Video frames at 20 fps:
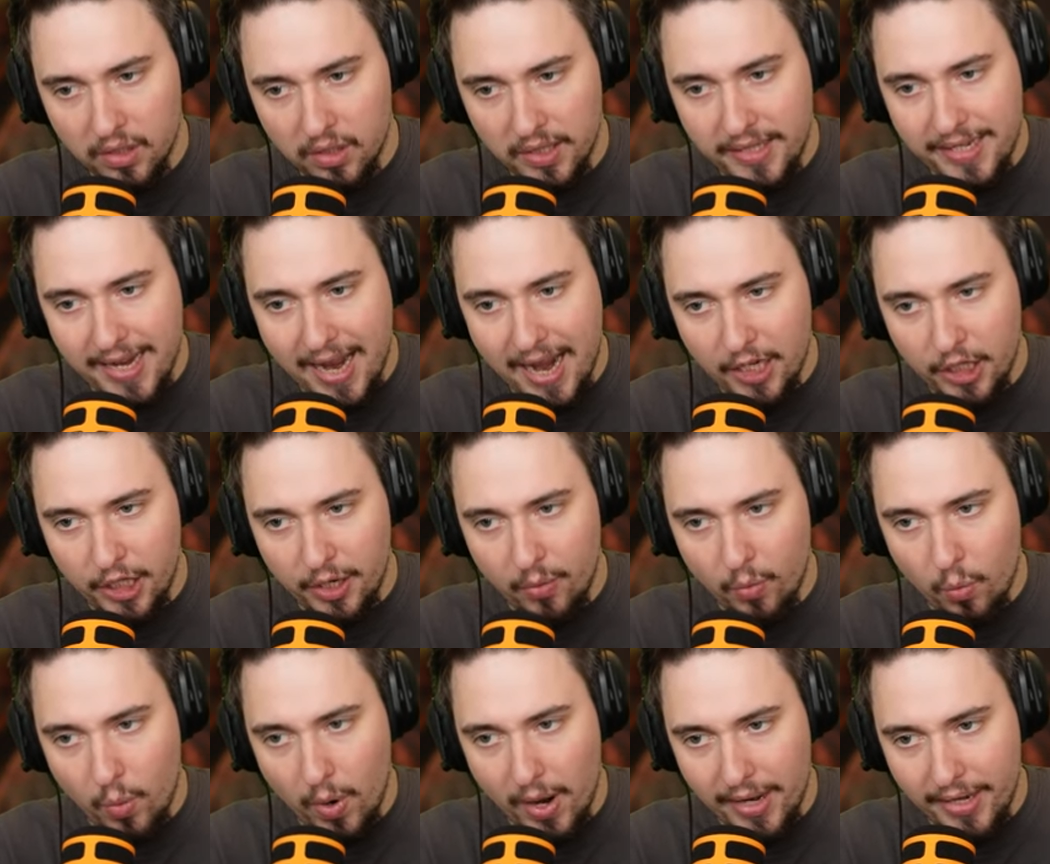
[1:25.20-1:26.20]
Dash
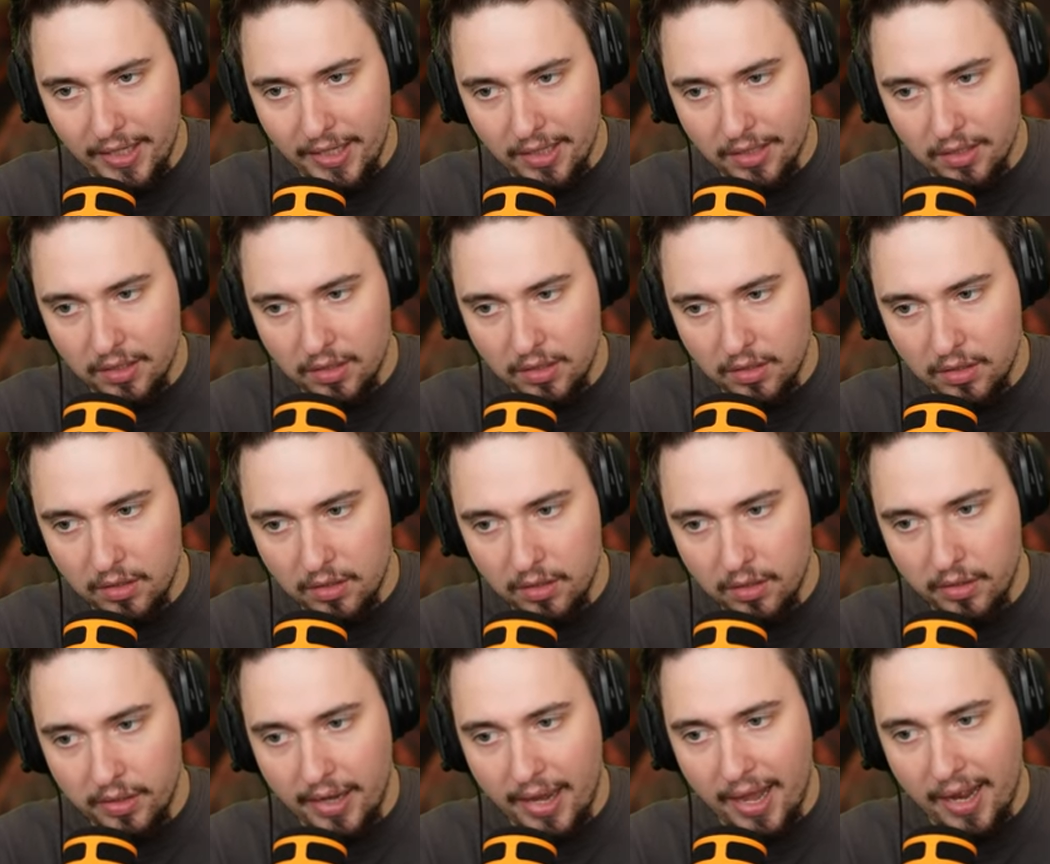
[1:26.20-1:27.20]
away?
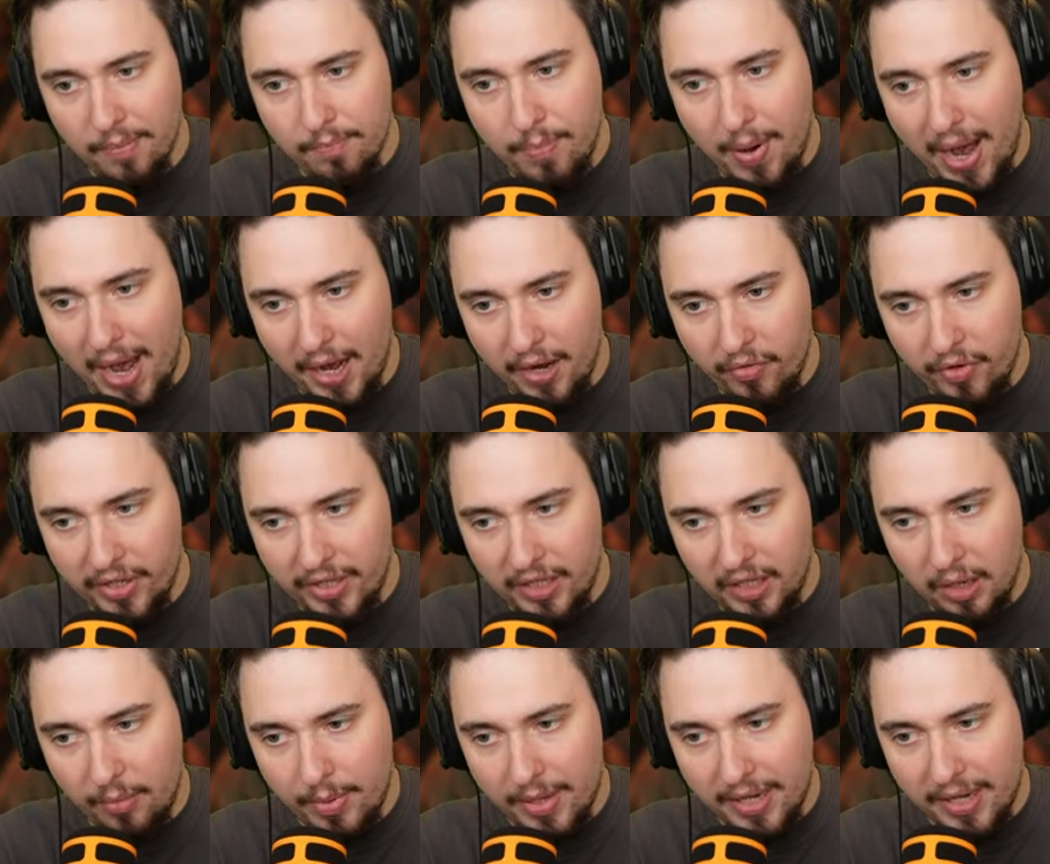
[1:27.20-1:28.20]
and parry
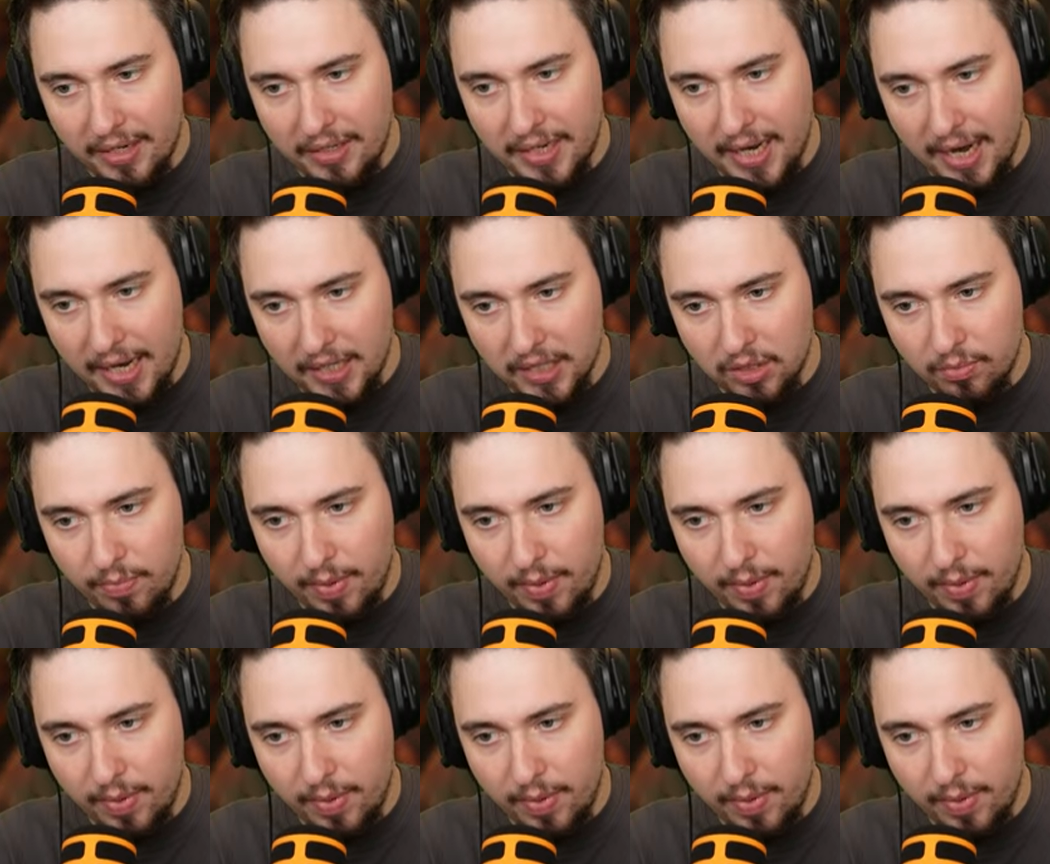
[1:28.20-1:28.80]
incoming attacks,